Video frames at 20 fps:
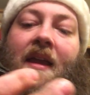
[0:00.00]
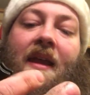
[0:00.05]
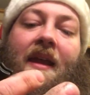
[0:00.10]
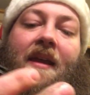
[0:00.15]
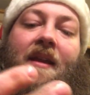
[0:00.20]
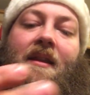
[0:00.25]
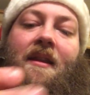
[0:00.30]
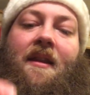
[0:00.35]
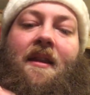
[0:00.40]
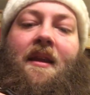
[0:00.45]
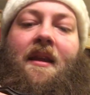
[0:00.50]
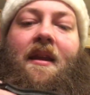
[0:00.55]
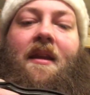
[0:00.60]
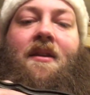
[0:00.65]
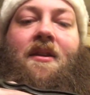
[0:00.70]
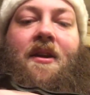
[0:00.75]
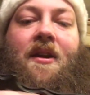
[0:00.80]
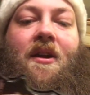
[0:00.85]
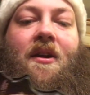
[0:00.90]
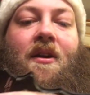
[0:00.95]

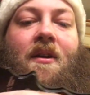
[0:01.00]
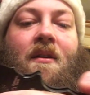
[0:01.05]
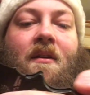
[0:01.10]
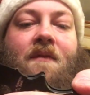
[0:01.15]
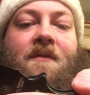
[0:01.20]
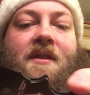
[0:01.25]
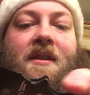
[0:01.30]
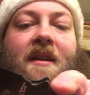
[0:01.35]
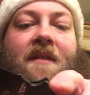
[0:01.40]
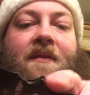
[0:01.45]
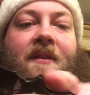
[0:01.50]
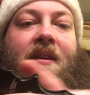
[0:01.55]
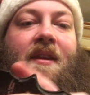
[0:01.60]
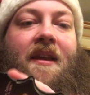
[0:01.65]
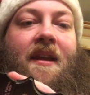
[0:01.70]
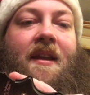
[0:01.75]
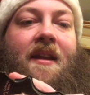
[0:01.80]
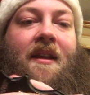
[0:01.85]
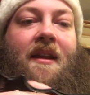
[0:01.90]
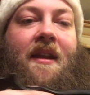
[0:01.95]
The curves and
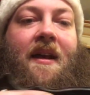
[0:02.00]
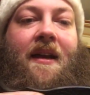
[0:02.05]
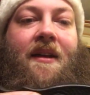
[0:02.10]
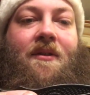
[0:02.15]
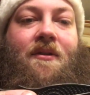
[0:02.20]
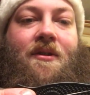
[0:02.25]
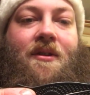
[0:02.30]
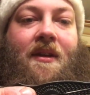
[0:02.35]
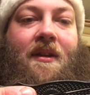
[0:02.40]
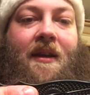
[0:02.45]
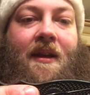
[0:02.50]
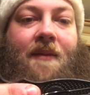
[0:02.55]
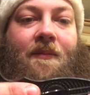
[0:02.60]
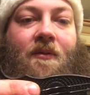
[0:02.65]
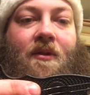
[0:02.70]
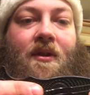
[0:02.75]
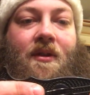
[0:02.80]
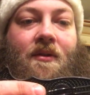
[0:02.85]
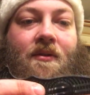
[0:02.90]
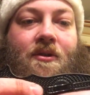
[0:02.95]
everything in it, I usually like
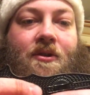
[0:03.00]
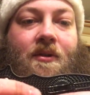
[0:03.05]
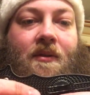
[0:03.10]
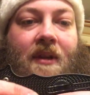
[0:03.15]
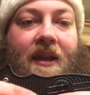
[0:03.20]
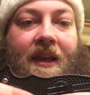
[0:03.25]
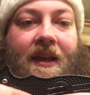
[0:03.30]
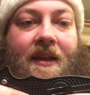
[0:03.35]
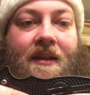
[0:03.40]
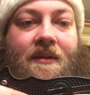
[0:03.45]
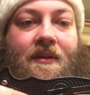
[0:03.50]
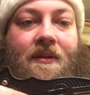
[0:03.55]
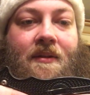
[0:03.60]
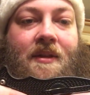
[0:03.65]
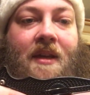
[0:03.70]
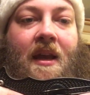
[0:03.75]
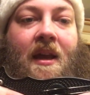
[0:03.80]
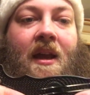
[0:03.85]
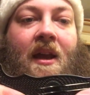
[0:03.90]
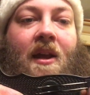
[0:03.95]
more neutral
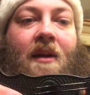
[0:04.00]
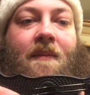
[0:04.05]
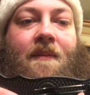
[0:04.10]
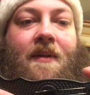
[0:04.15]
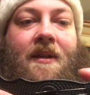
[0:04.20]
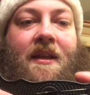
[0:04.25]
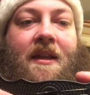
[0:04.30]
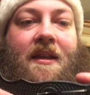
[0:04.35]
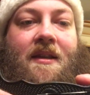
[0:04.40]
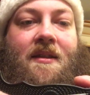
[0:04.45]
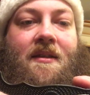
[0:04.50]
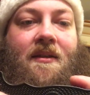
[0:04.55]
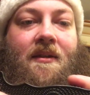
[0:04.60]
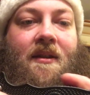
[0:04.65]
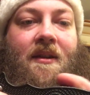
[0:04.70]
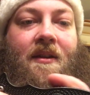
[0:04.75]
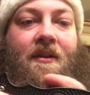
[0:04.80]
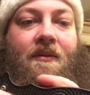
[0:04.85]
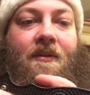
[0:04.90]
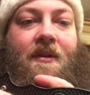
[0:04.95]
handles, but this
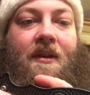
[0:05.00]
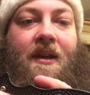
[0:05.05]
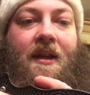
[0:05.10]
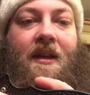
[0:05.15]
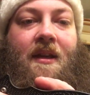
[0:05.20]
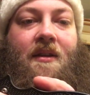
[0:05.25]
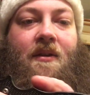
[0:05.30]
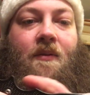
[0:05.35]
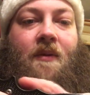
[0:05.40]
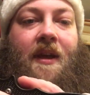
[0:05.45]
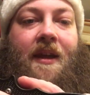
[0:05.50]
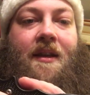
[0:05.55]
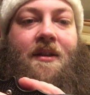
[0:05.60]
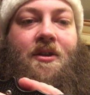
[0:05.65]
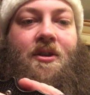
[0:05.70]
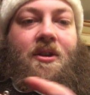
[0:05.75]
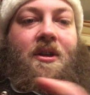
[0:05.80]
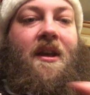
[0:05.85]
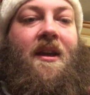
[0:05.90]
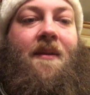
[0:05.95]
literally, the way
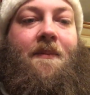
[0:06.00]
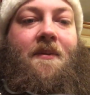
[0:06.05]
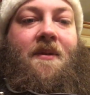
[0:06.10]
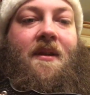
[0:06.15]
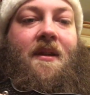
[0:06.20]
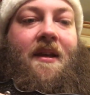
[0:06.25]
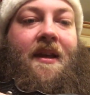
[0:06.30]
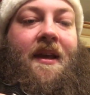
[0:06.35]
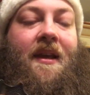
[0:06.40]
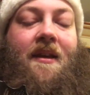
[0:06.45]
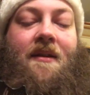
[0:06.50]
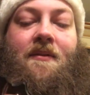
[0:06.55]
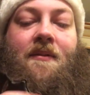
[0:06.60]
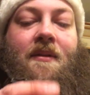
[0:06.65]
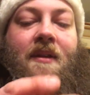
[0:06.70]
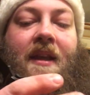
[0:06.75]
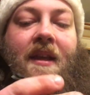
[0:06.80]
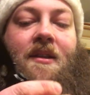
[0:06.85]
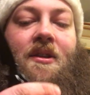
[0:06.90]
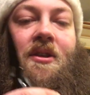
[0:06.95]
it's shaped, the
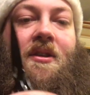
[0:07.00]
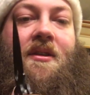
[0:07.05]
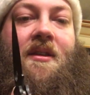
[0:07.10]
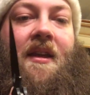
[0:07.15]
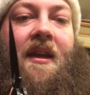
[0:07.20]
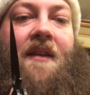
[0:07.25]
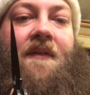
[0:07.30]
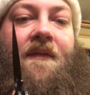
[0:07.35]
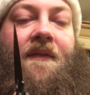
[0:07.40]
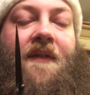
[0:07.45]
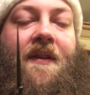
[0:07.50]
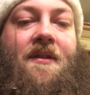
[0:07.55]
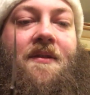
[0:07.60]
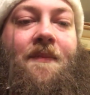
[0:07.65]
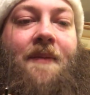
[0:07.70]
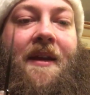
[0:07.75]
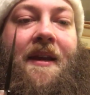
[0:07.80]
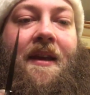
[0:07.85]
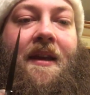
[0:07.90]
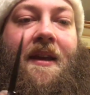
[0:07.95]
handle, it
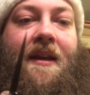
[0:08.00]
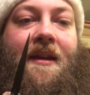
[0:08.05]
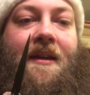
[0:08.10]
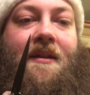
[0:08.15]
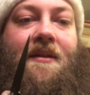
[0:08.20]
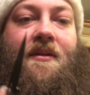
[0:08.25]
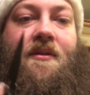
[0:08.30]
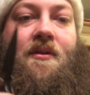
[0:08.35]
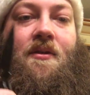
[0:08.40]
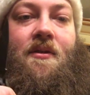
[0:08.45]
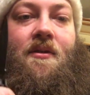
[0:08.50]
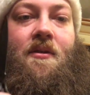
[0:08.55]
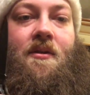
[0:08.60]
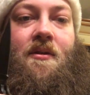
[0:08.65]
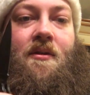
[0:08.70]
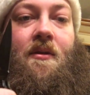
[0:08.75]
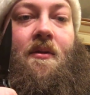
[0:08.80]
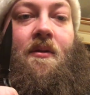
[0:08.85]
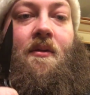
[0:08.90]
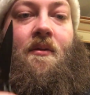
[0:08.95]
fits my hand
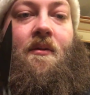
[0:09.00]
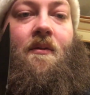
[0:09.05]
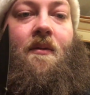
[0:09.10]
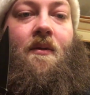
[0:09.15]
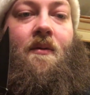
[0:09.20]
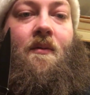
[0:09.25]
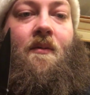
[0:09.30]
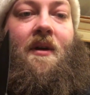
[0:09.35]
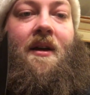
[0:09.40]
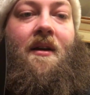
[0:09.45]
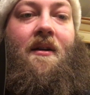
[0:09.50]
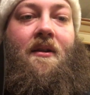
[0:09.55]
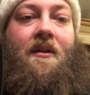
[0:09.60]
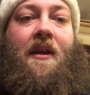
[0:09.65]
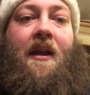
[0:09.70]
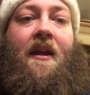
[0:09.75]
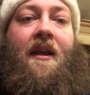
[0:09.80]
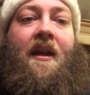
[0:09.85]
so well.